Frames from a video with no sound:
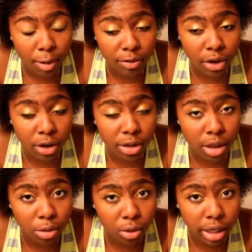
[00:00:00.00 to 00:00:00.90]
having a hard
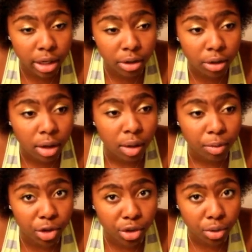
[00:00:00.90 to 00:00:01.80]
time locating her.
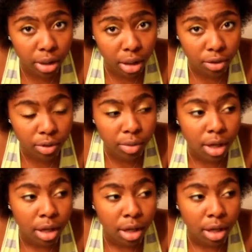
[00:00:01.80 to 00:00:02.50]
But she's really awesome.